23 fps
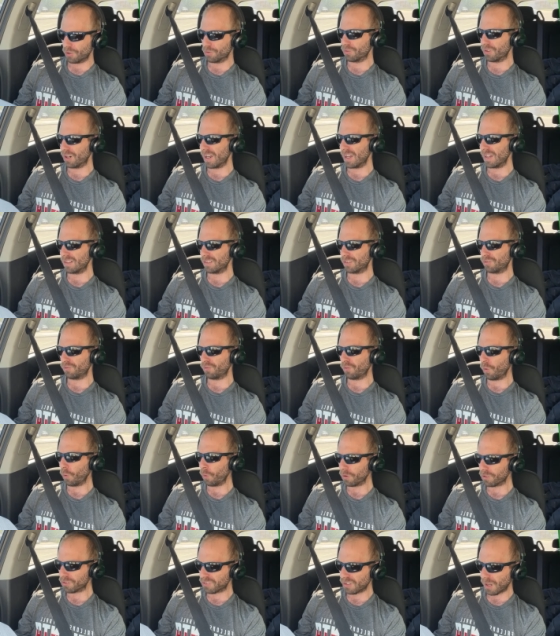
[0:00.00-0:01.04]
raised
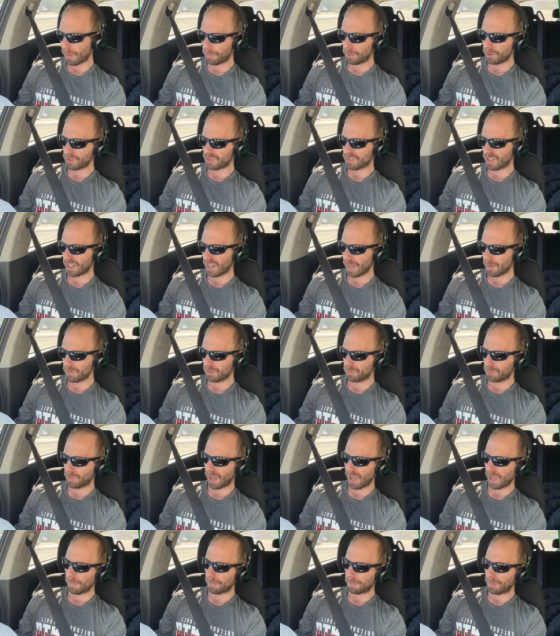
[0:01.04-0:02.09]
4 separate times
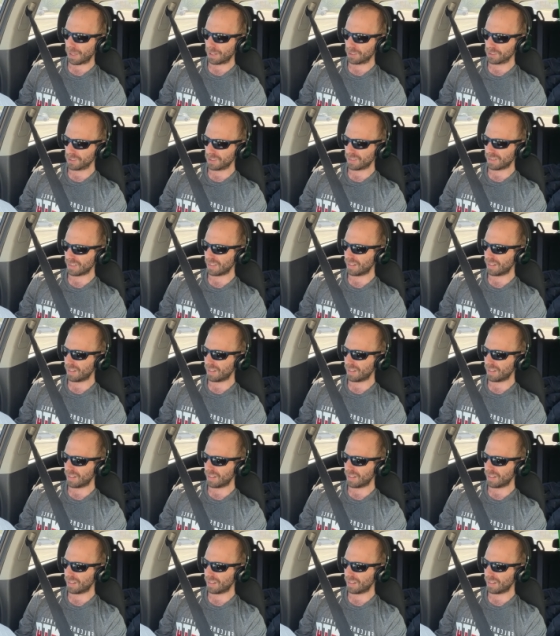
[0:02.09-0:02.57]
by appellant